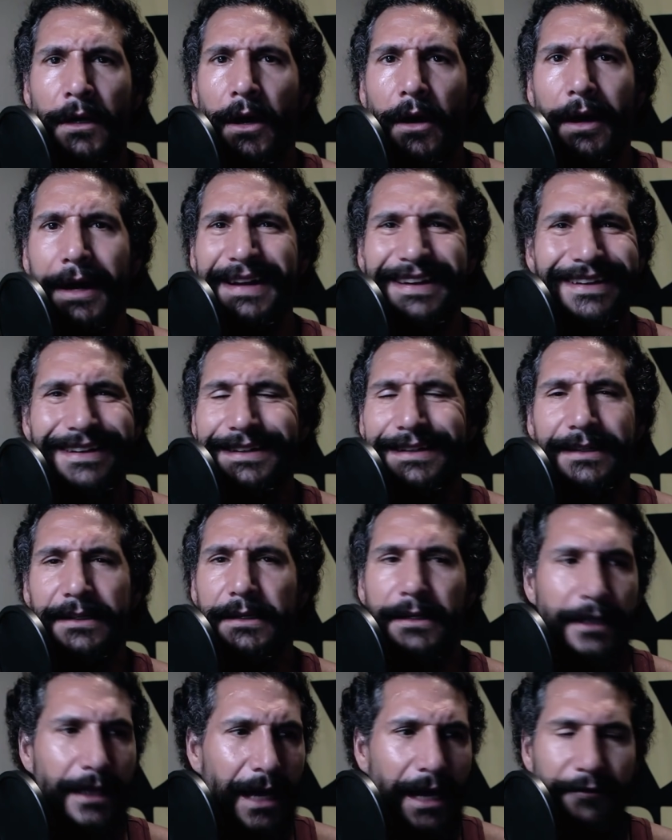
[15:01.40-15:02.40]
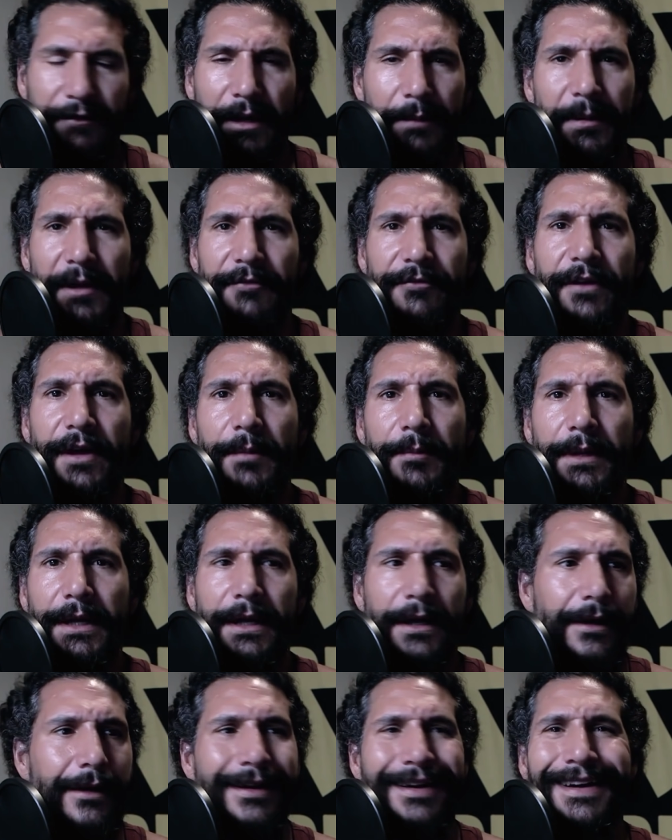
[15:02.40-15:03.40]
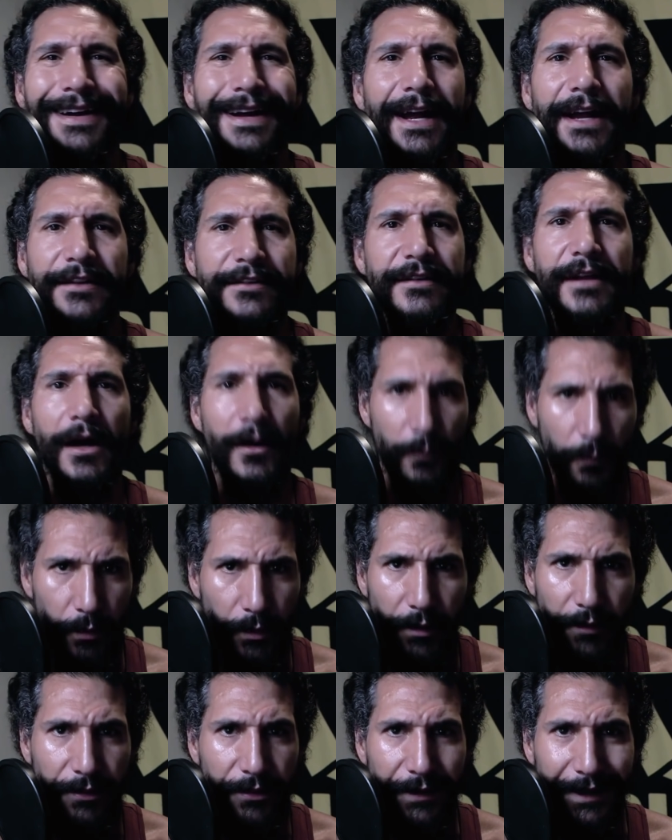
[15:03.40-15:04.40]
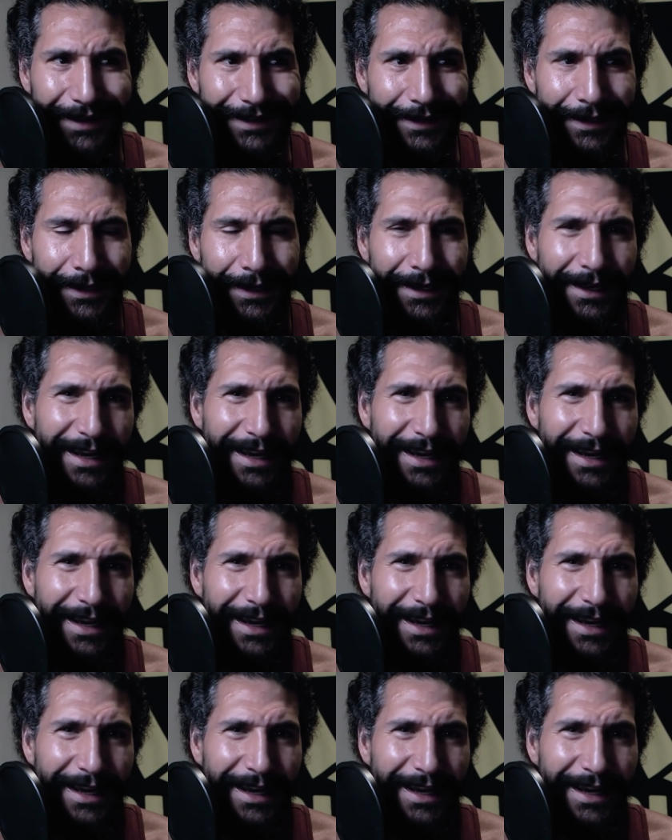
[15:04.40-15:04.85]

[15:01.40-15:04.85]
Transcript: All right, I've got my family here. It's not worth it.